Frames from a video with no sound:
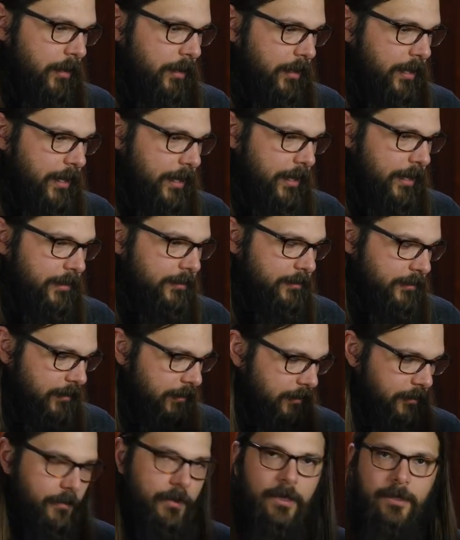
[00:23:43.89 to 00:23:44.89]
and
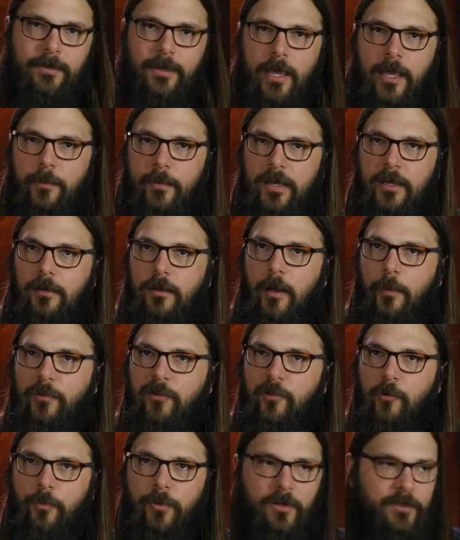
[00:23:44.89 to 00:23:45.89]
it came in. I'm
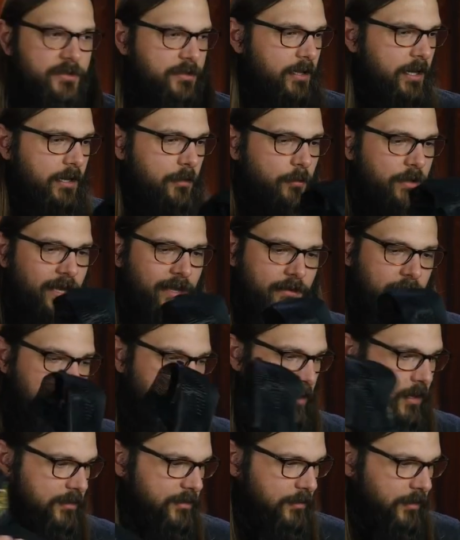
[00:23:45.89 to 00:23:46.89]
super excited. We got the
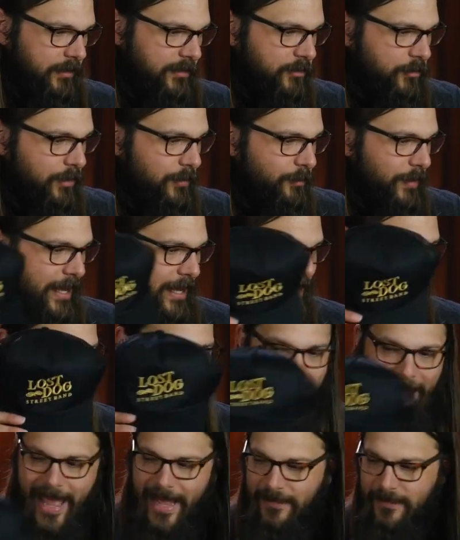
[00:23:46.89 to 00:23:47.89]
Lost Dog Street Band
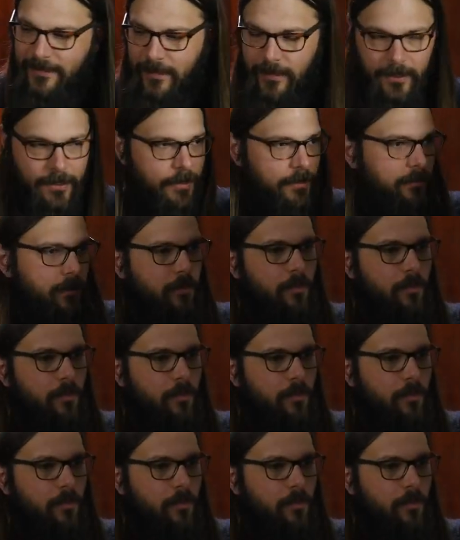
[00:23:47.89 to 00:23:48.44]
hat, the